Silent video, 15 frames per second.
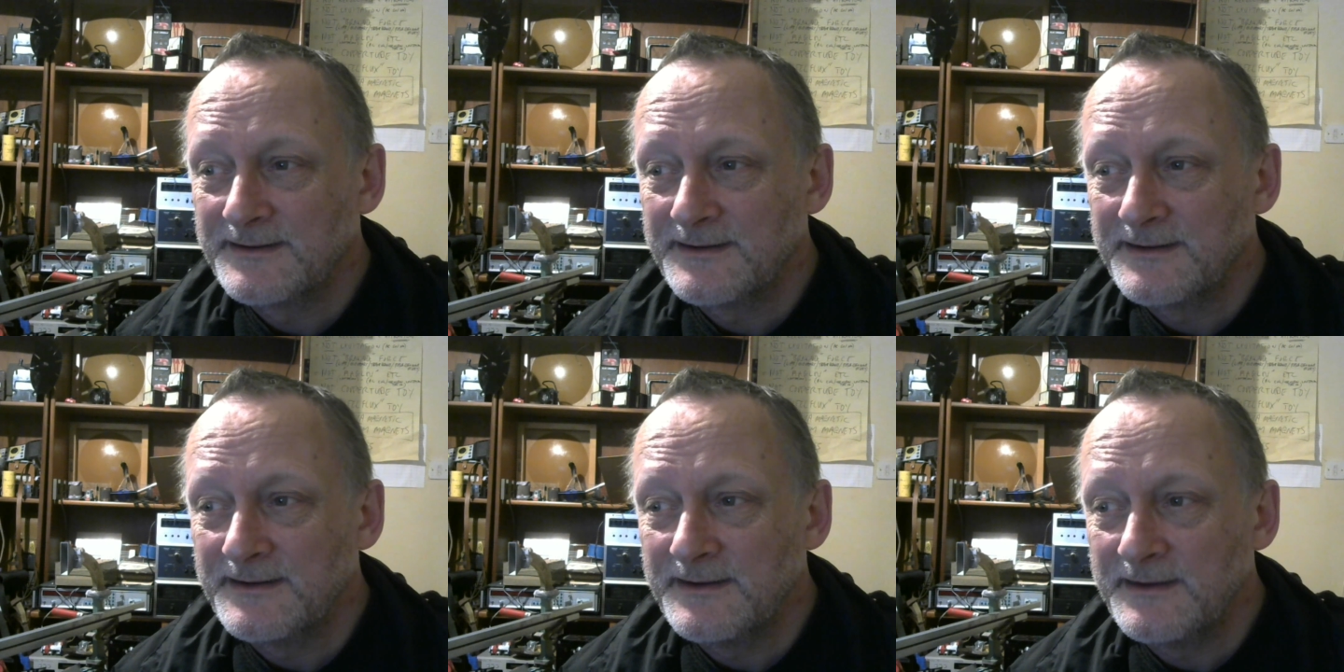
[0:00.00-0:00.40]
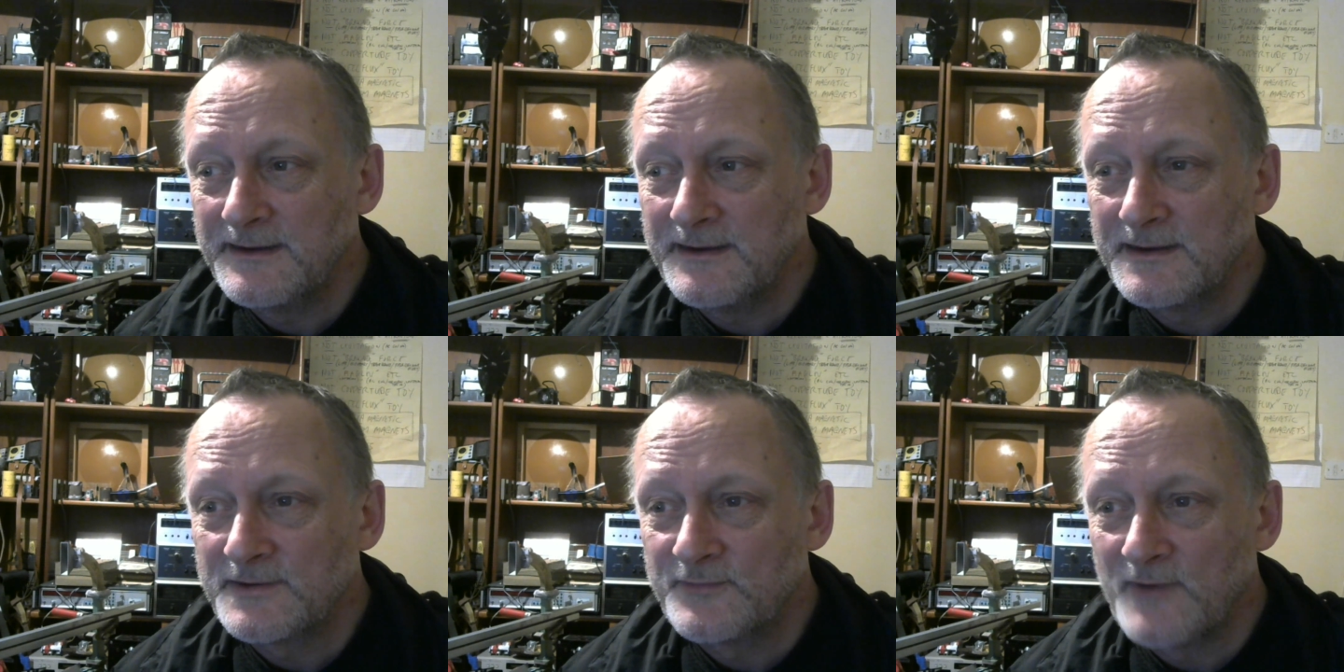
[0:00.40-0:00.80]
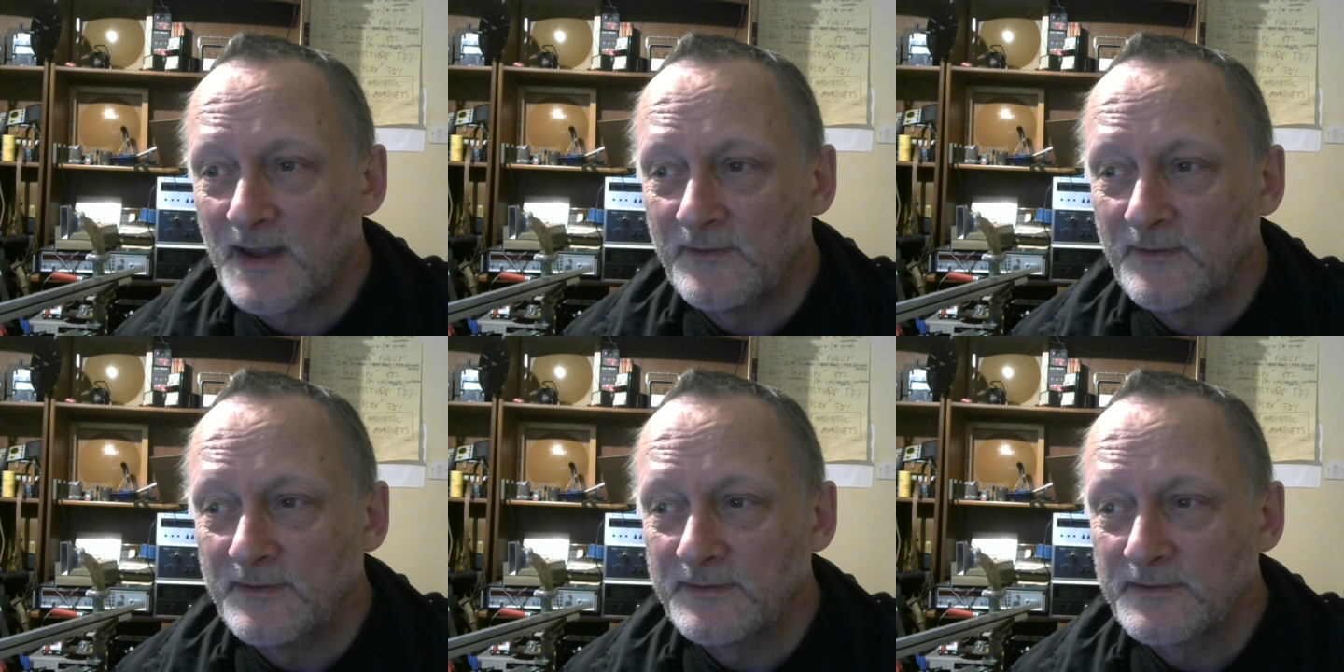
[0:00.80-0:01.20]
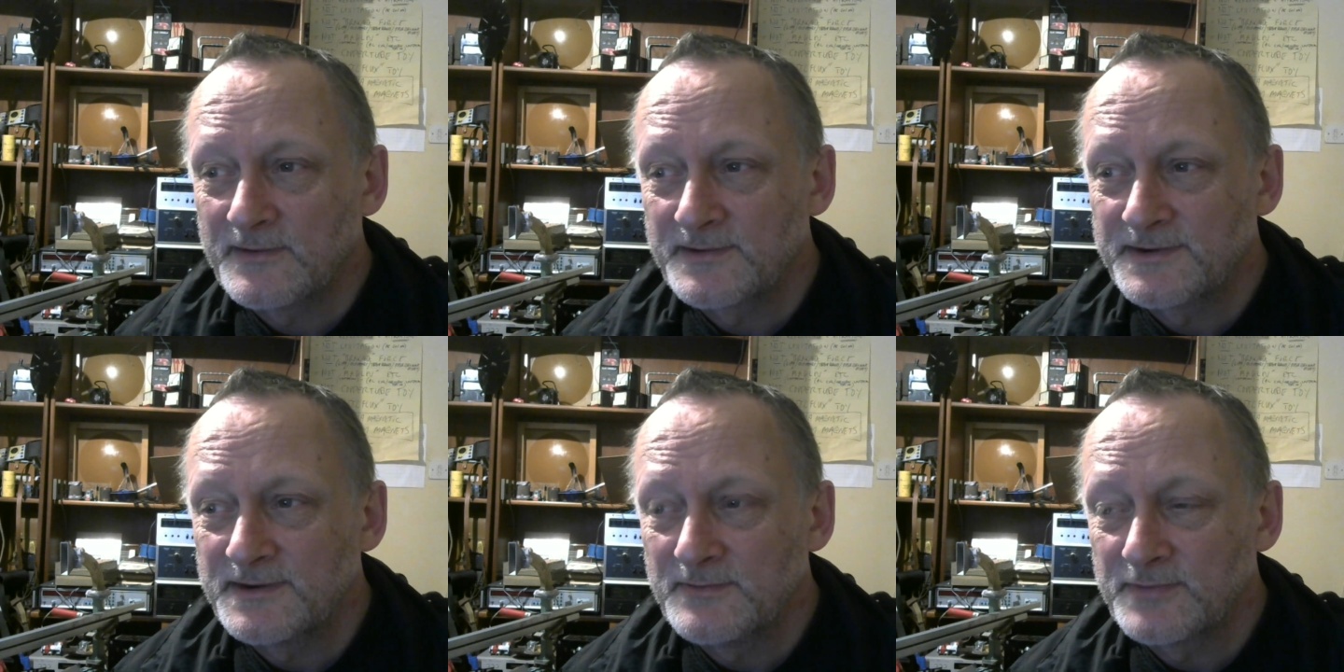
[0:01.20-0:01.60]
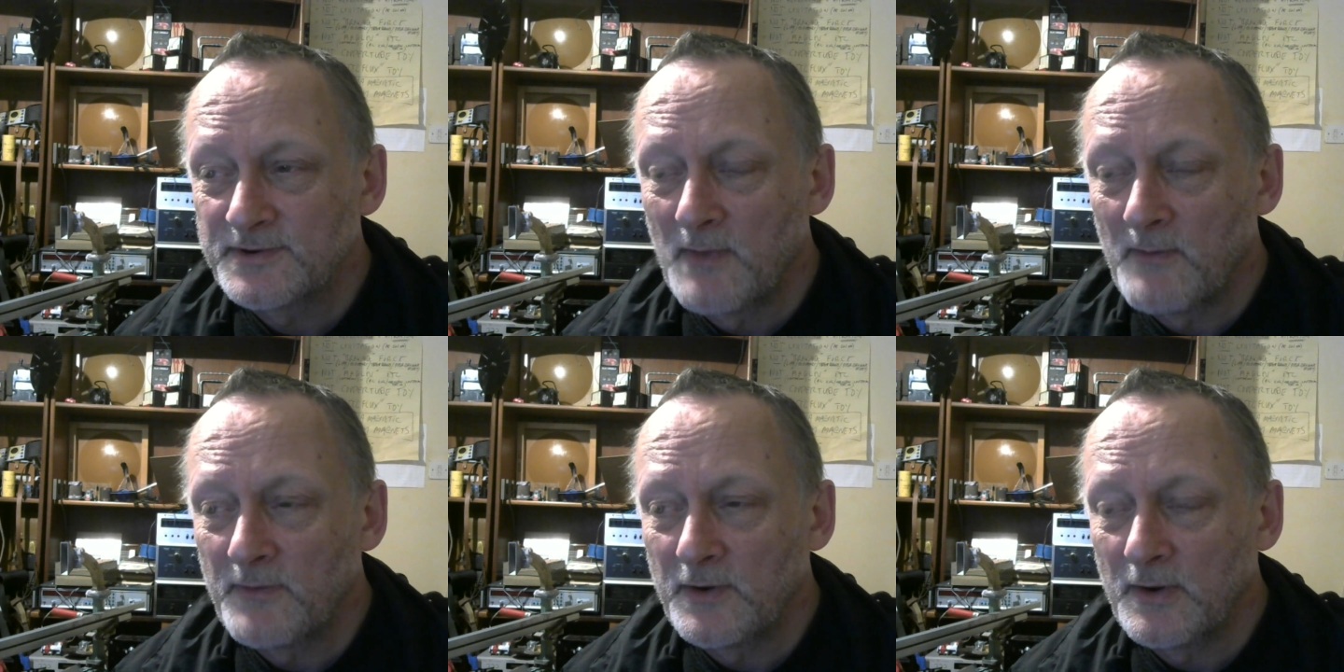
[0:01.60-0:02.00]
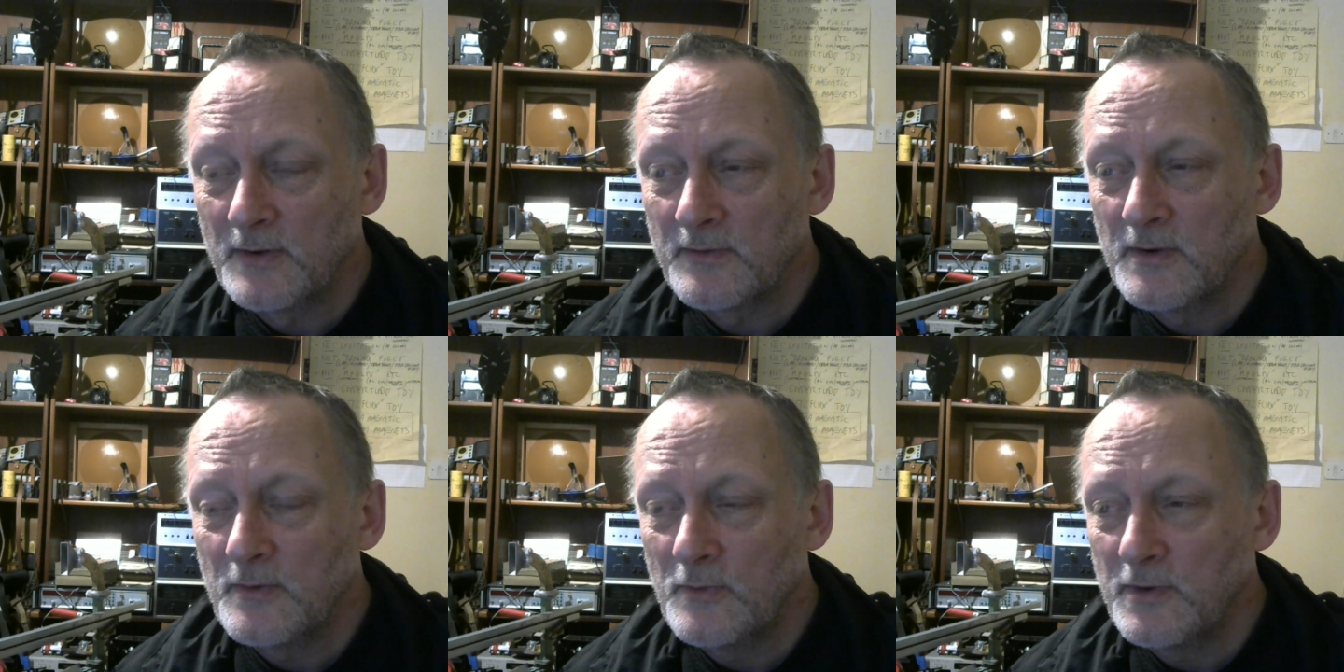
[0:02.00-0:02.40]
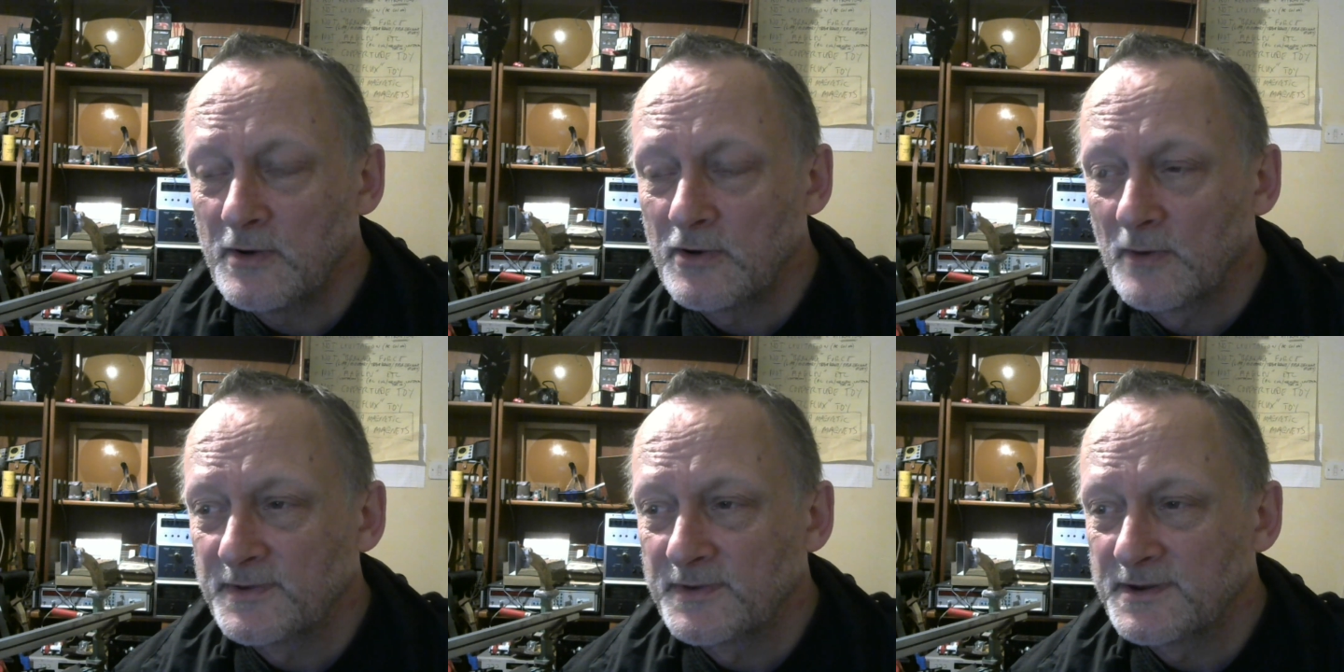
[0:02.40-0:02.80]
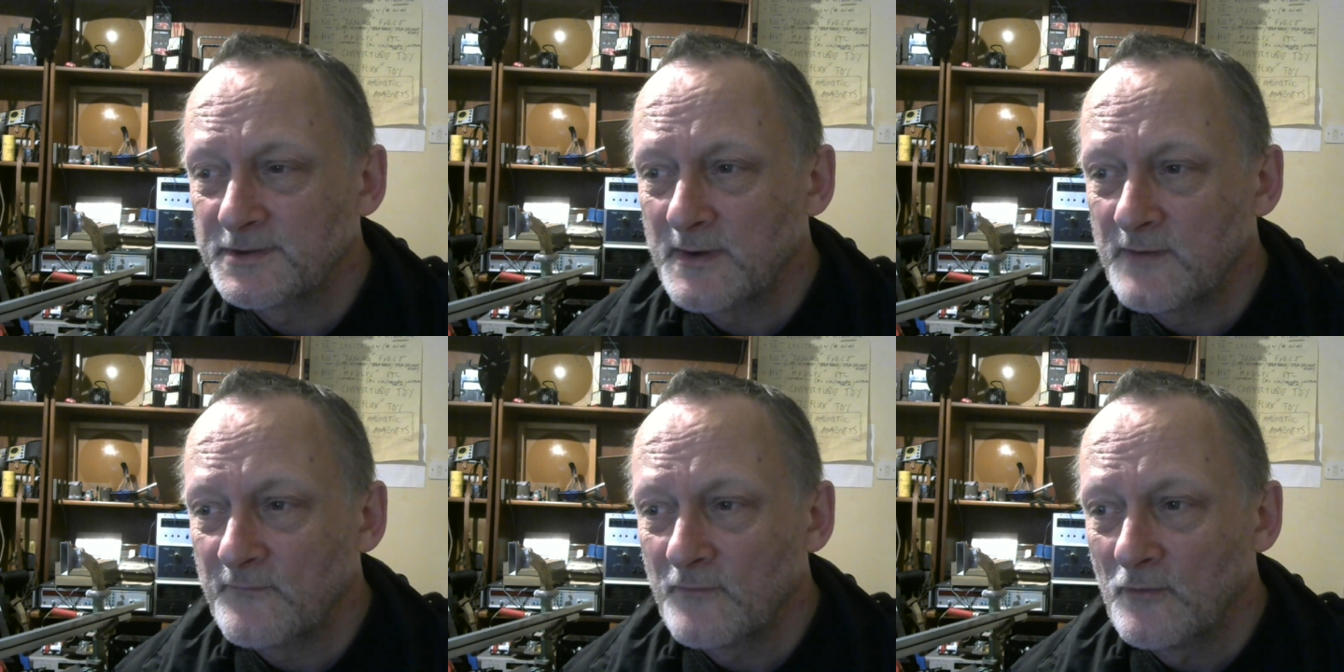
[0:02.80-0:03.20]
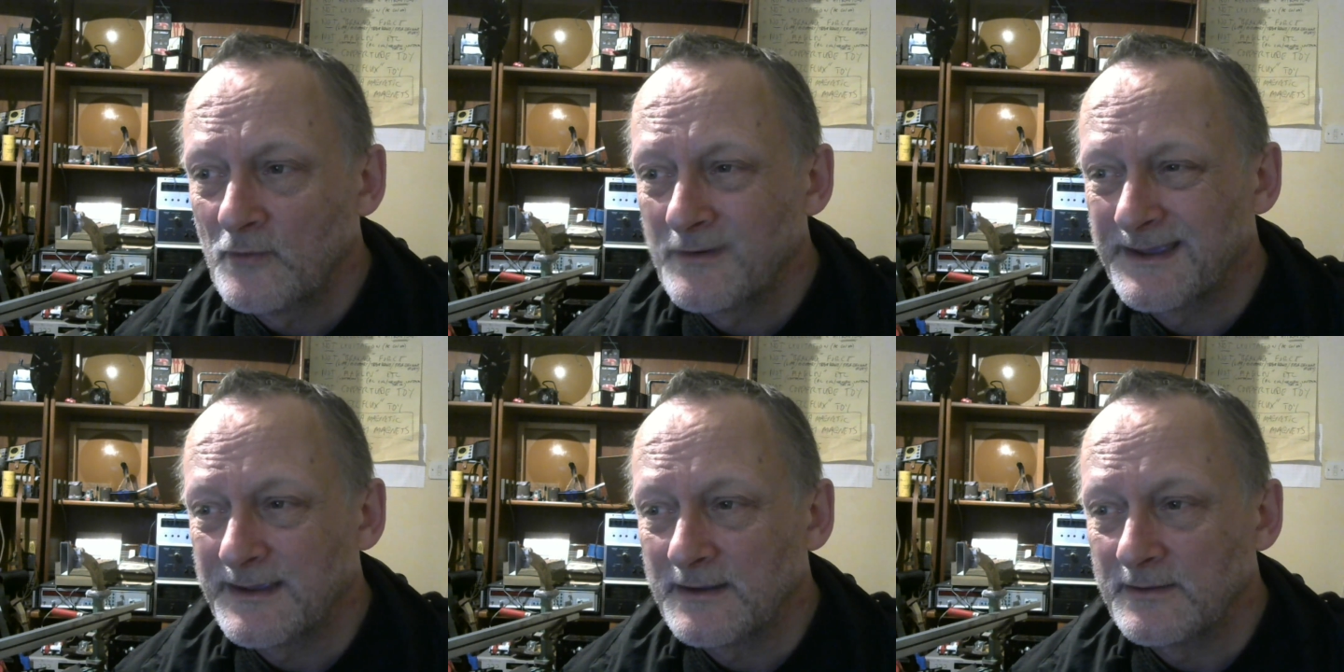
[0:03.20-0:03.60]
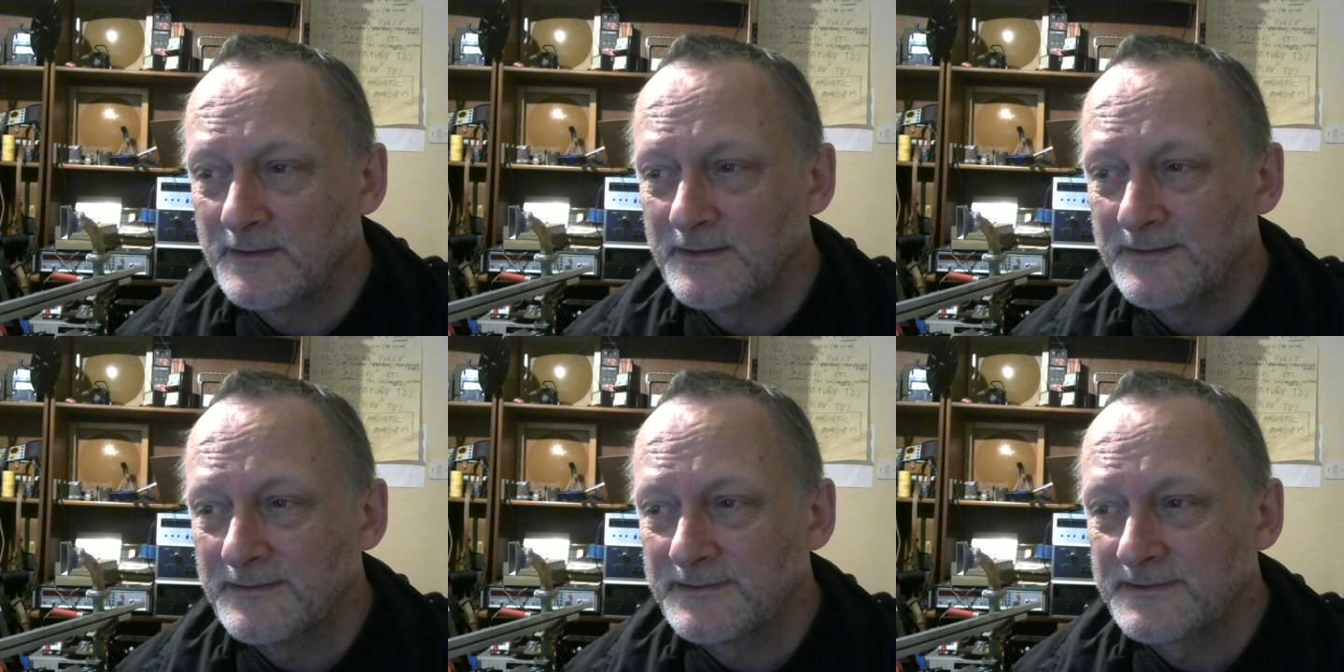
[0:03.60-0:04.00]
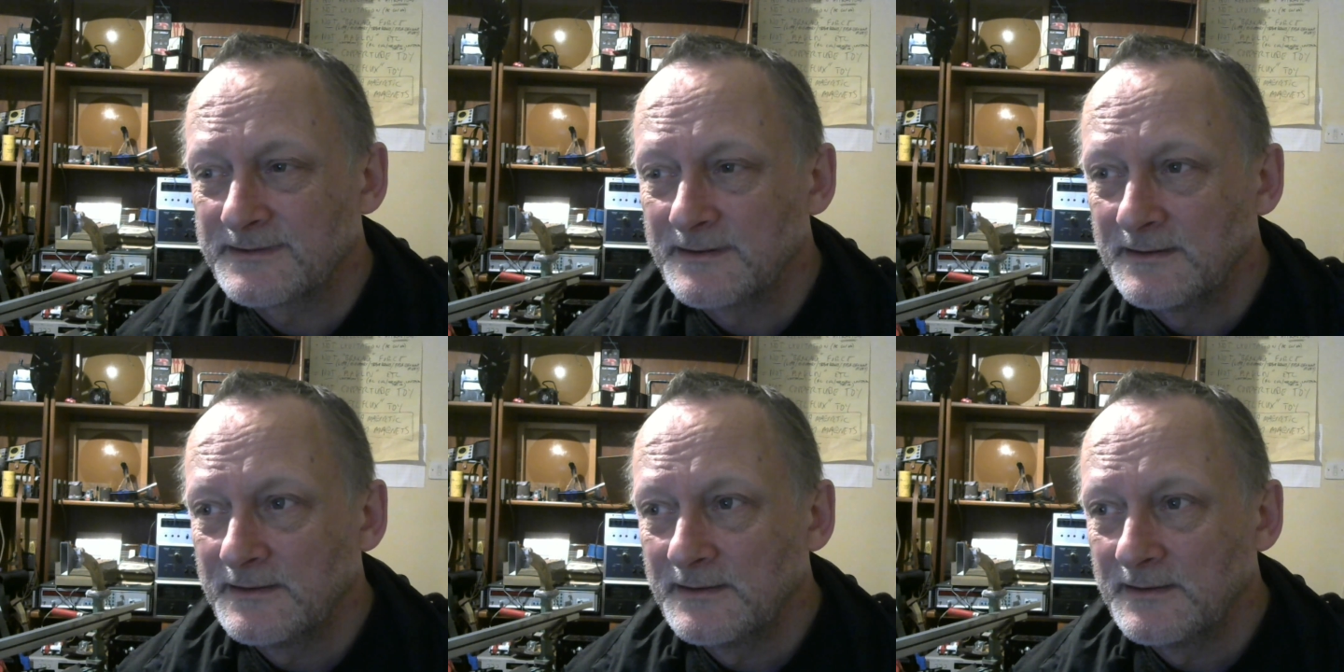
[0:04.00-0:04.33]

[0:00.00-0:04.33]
is relevant, because some of them work up to 24 gigahertz,